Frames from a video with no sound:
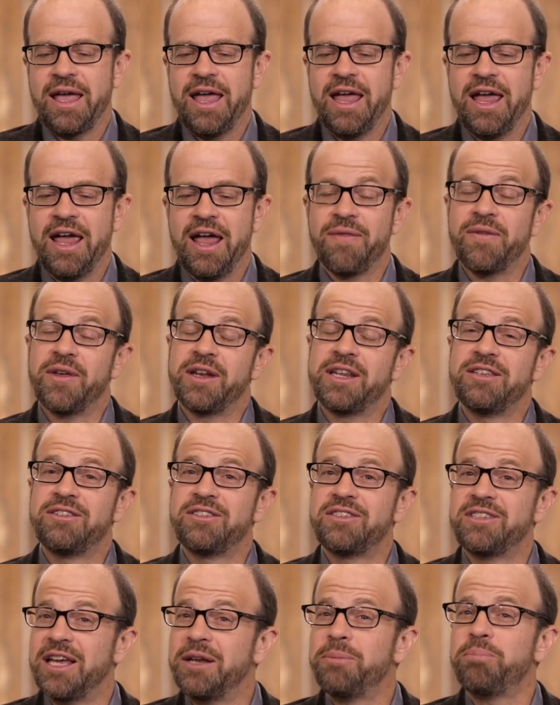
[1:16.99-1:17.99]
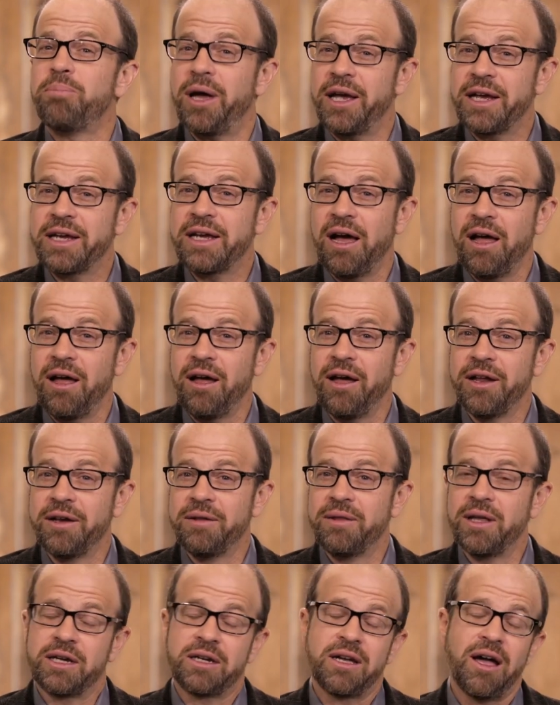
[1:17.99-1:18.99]
and that he's sent by God,
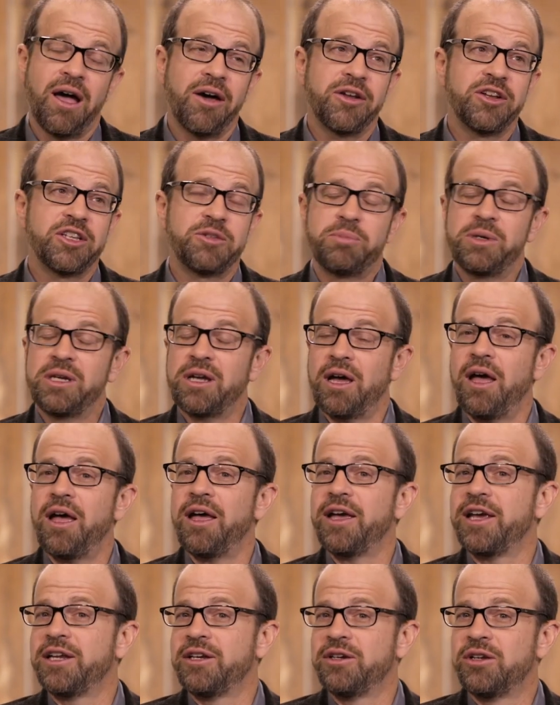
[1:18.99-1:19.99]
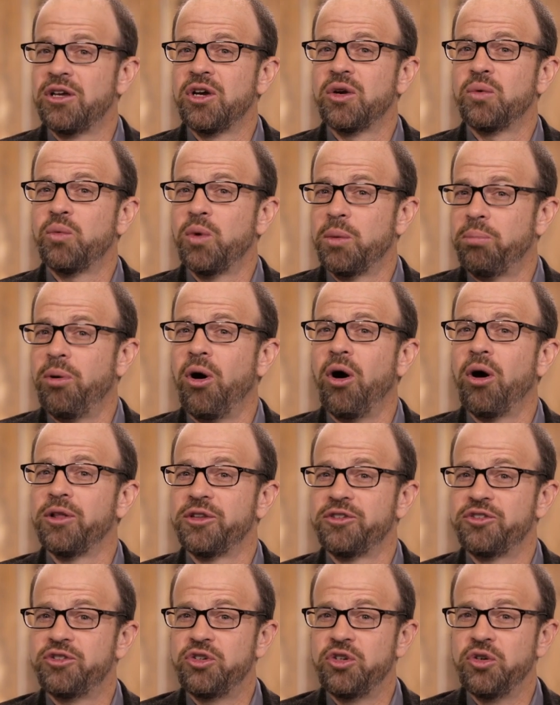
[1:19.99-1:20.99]
that God is behind what
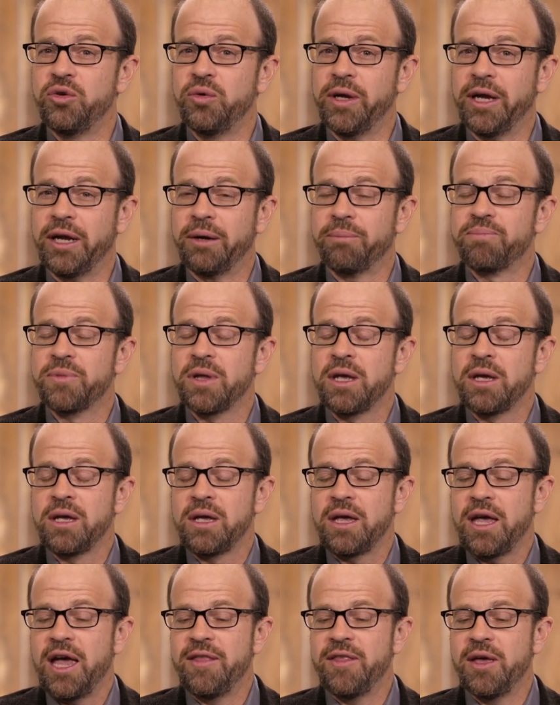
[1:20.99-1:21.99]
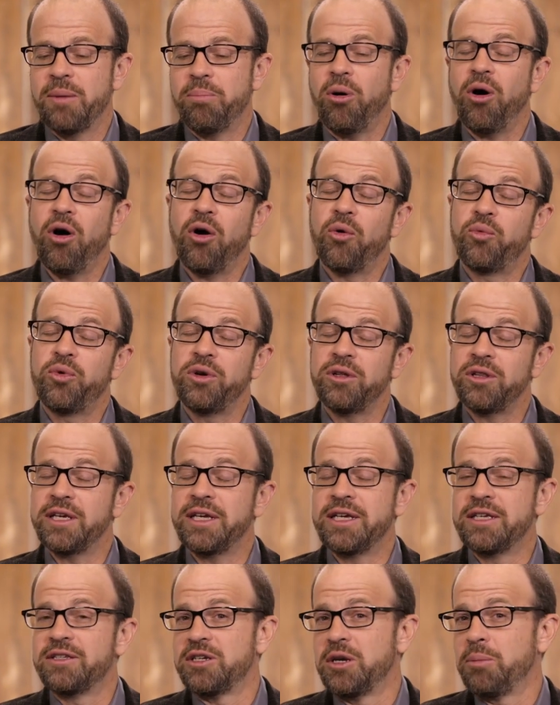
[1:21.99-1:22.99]
Paul is doing, and that Paul
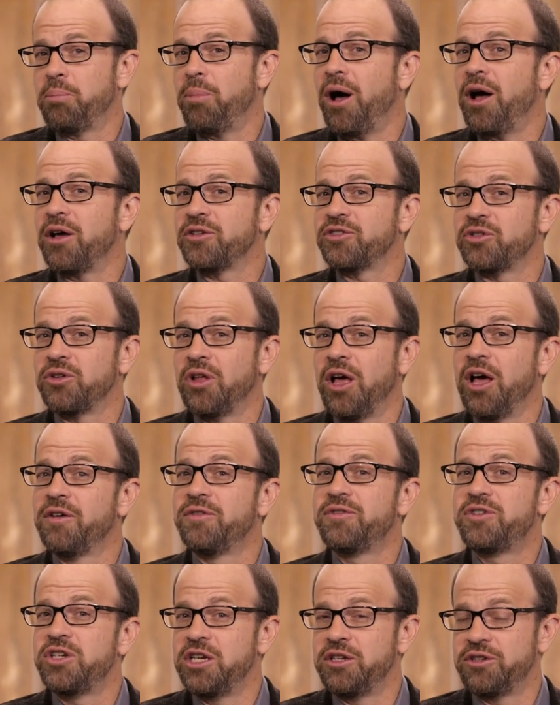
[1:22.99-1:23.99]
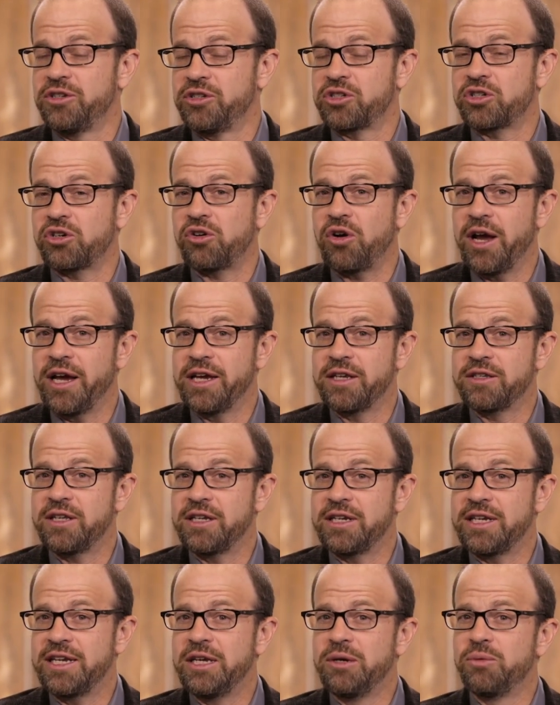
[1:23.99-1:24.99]
really is an apostle of Jesus Christ,
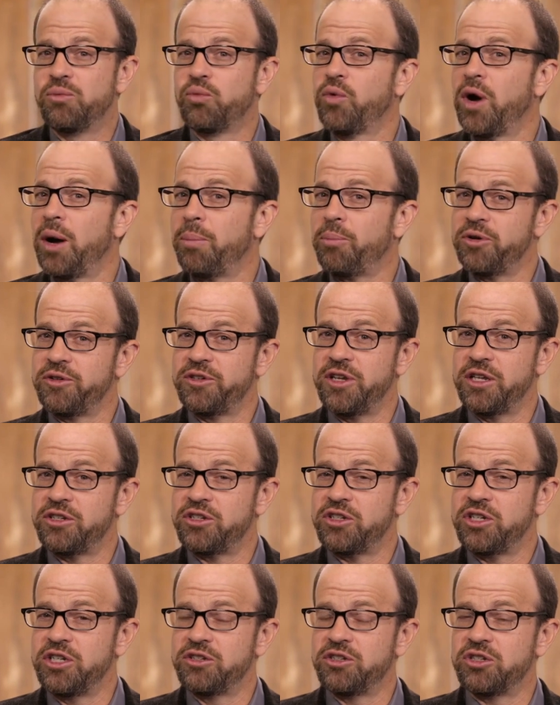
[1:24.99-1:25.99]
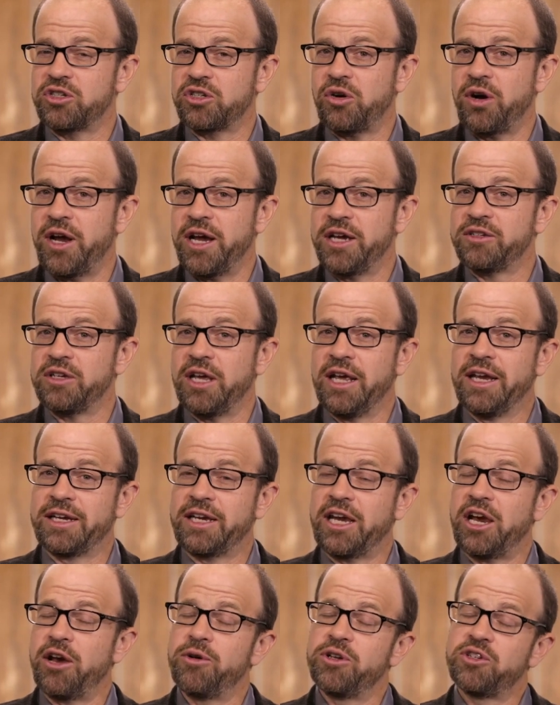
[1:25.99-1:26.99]
that he represents Jesus Christ
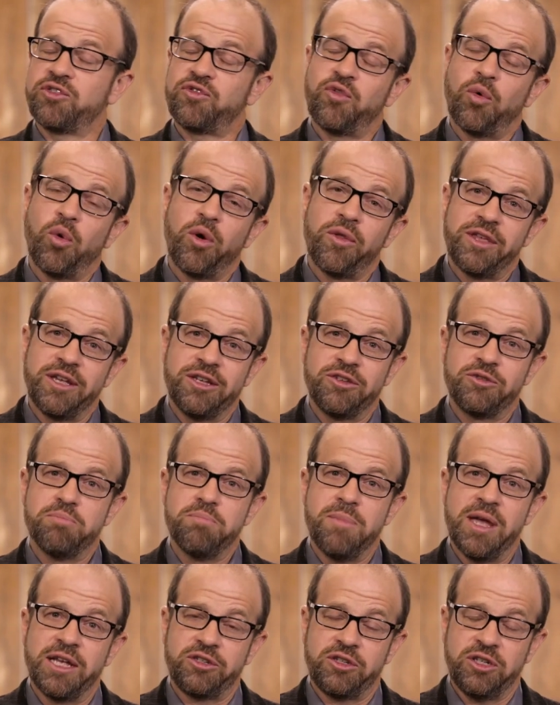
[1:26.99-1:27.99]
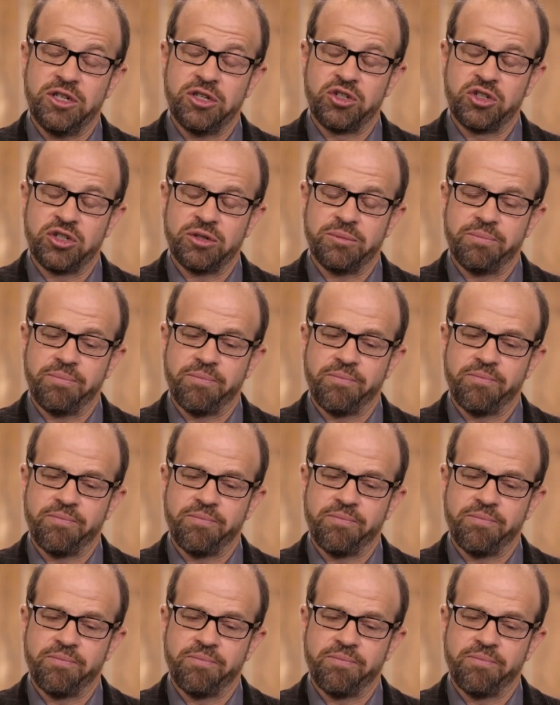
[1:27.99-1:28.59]
and carries forth his message.